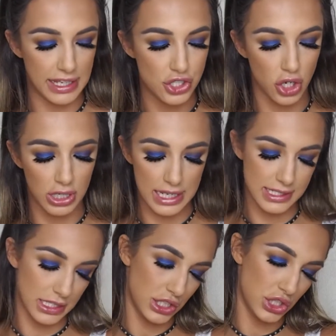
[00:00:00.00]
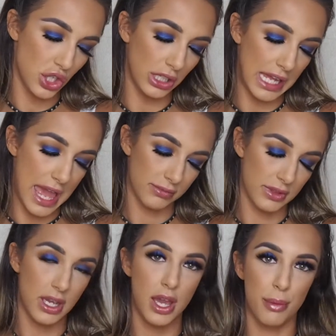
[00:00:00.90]
the Chocolate Soleil
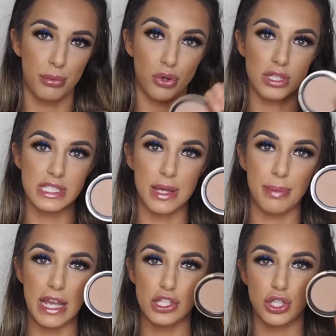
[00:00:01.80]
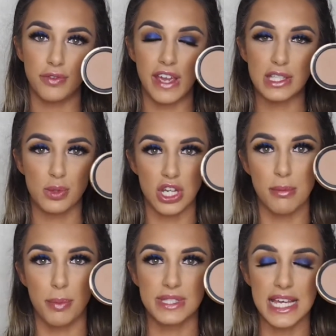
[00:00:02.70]
bronzer by Too Faced, which I'm
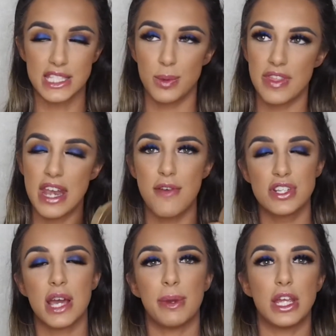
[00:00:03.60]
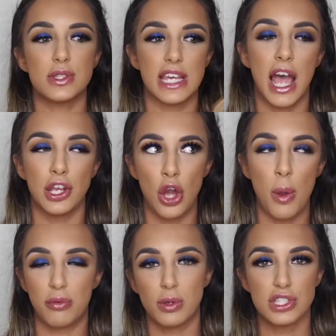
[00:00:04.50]
obsessed with, and every time I use it I know
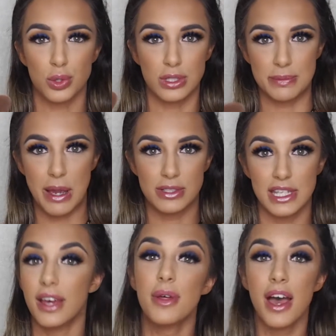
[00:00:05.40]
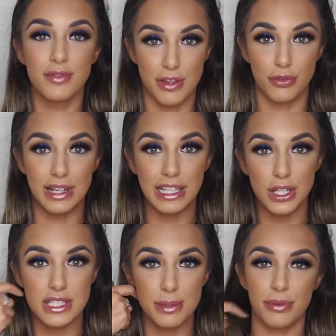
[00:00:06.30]
everyone's talked about it. Never really
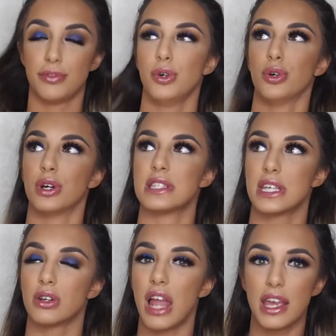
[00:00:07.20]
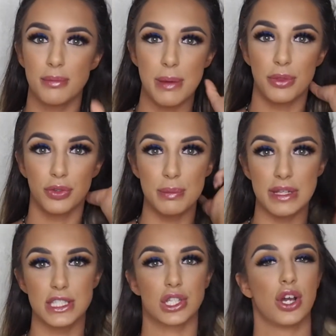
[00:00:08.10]
used it before until like maybe 3
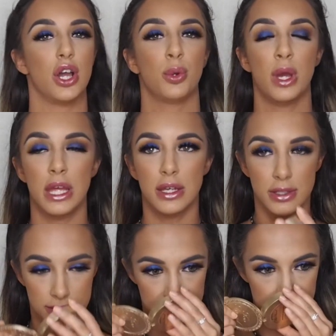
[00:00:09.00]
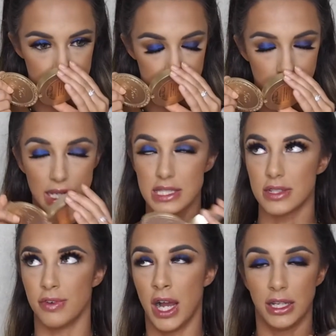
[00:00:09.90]
months ago. It's
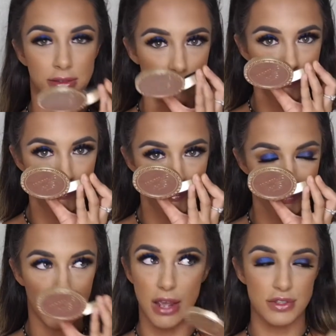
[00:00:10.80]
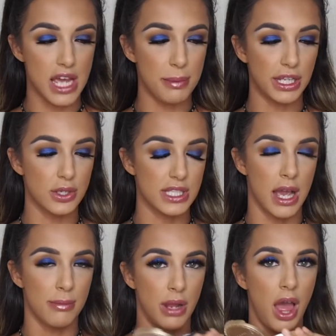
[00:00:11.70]
divine. Like every time I use it I'm like,